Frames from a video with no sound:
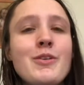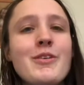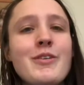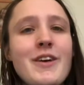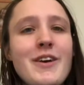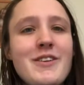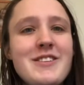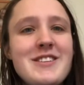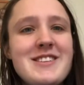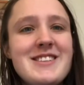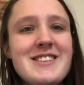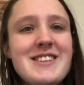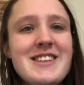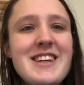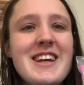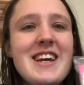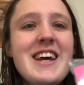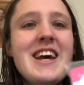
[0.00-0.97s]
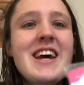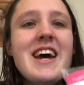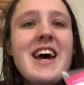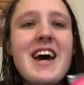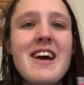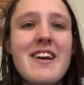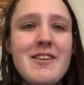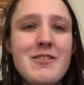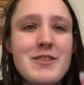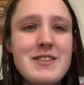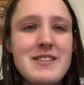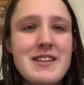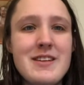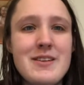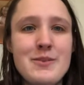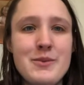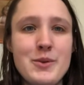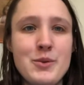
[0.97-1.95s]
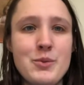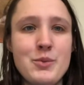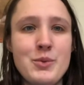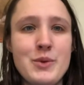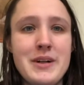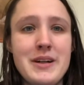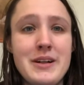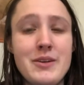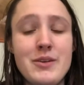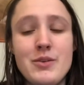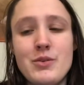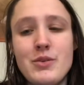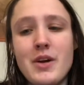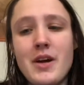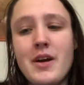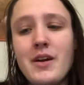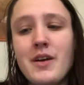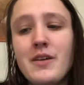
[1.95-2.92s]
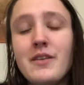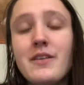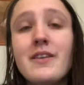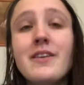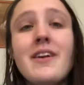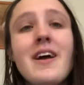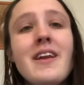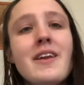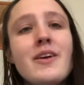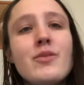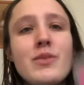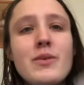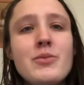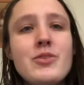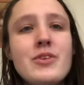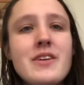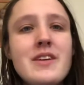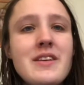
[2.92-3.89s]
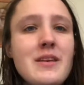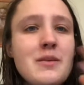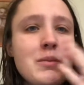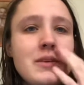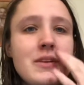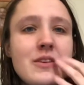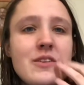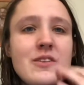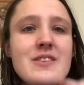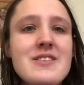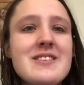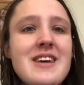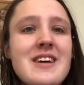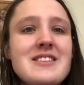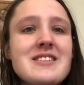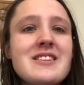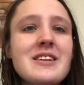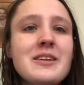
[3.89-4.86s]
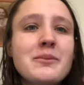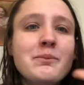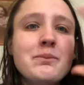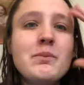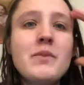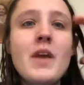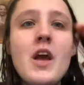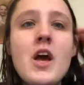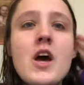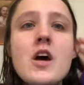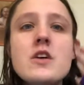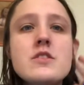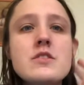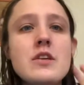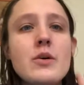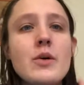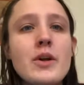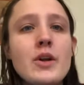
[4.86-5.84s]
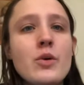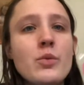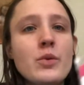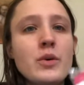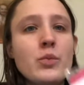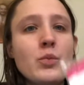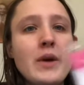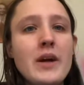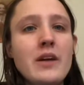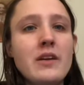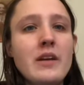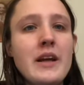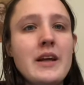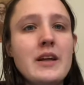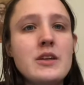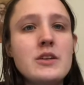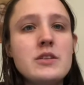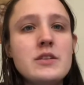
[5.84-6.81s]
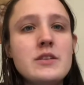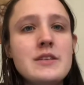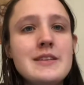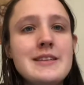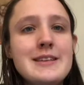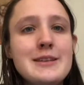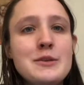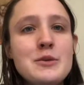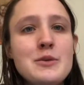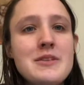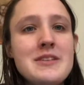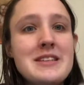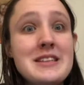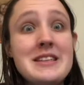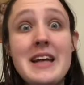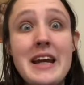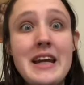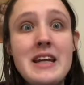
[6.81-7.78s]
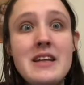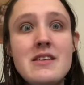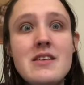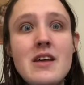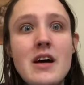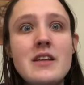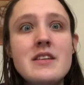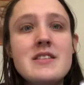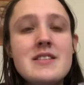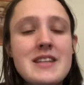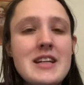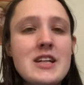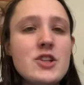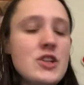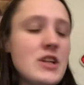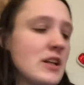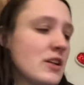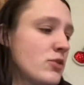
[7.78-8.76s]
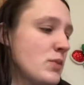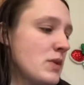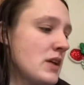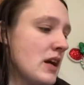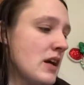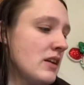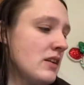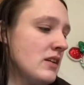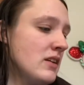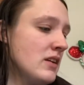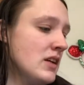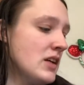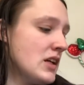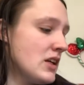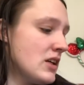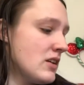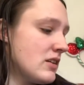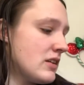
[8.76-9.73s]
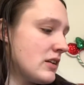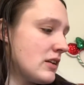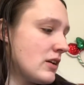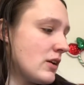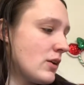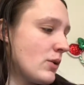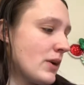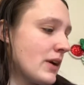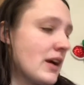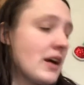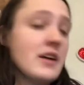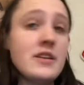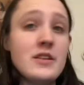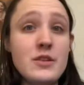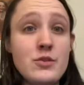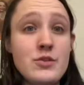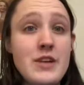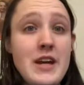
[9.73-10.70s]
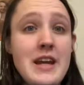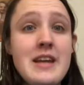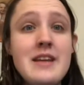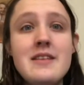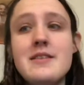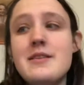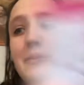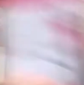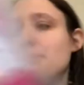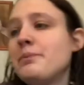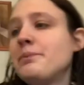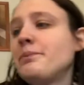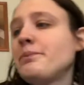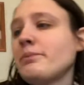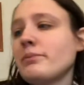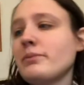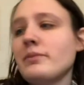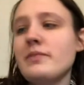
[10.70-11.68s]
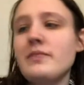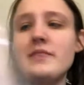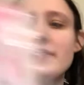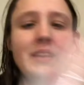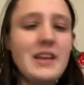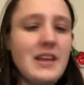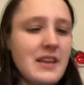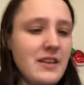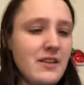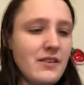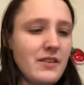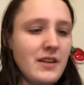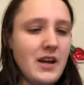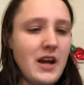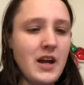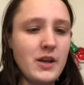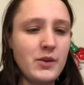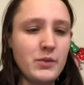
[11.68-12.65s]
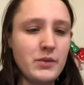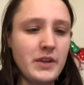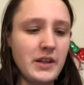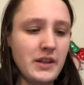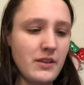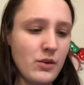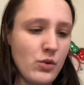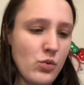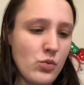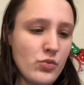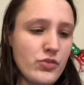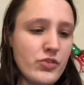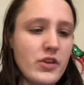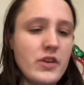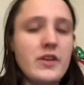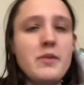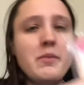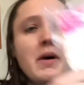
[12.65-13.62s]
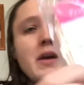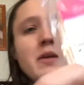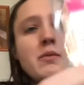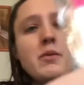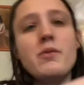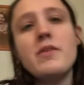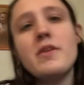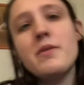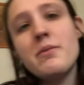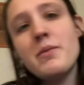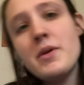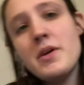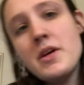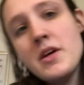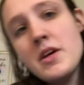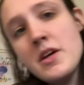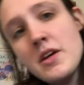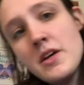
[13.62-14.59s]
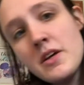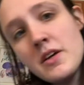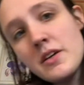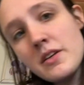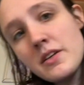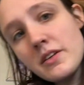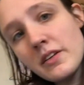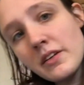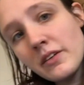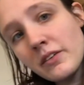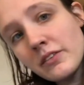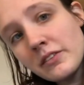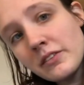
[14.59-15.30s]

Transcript: gross. And obviously I don't want to wear, uh, they're not like ripped or anything, but they're disgusting. So I don't want to wear like used tights on stage next weekend. So I got new tights. And they're the kind with like the holes on the bottom of them. So,